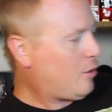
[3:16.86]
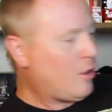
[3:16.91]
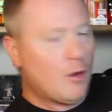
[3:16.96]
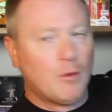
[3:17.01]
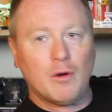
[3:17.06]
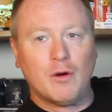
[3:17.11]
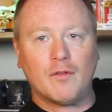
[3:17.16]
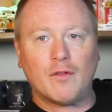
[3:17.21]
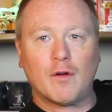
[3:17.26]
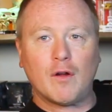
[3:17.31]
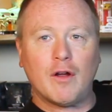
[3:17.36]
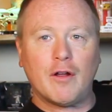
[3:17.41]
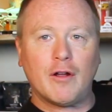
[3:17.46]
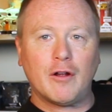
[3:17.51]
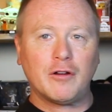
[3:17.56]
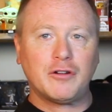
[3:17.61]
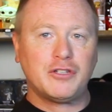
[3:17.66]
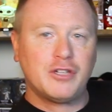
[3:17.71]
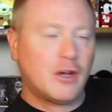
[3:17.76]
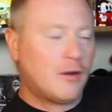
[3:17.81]
go over on
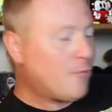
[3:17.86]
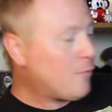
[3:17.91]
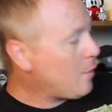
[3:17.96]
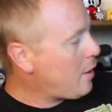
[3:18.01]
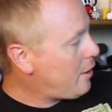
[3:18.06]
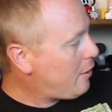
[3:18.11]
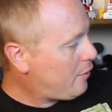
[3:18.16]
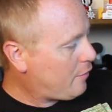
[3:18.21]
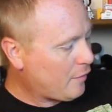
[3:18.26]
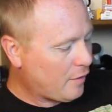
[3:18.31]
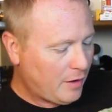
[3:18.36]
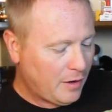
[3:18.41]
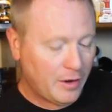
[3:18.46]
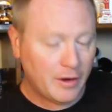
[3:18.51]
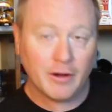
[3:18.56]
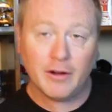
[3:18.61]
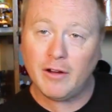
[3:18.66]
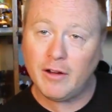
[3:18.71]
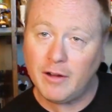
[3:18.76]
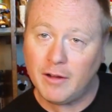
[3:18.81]
our shelf right over
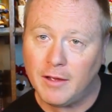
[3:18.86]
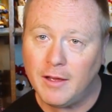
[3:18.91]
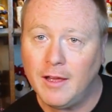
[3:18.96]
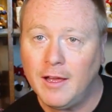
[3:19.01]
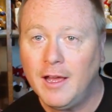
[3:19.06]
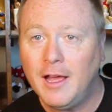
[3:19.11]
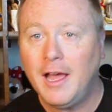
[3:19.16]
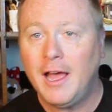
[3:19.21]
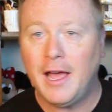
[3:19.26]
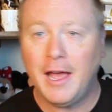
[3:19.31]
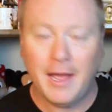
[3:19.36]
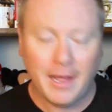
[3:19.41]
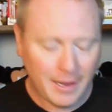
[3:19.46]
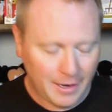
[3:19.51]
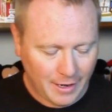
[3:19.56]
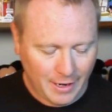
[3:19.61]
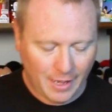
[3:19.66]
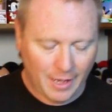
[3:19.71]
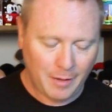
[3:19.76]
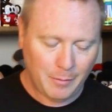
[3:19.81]
here,
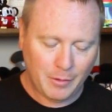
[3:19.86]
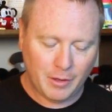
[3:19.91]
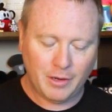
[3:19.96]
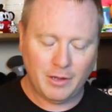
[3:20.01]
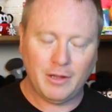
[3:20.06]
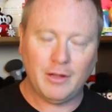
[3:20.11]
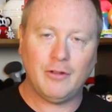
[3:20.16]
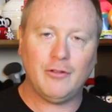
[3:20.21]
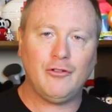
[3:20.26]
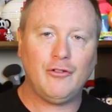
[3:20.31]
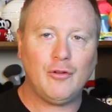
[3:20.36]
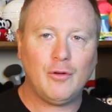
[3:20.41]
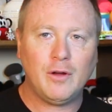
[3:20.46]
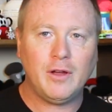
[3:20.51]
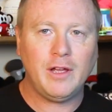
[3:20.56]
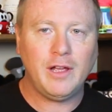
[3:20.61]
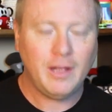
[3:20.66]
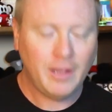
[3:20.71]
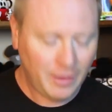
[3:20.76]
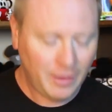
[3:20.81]
and I'm going to enjoy